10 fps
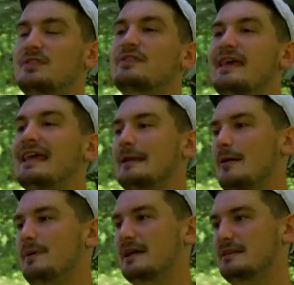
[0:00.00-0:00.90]
thinking
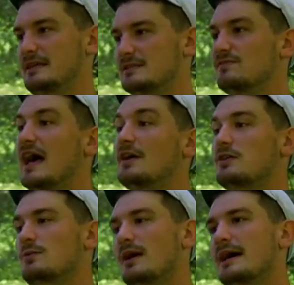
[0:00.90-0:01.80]
about take, picking these.
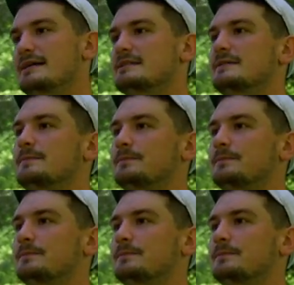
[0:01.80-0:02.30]
Value wise, over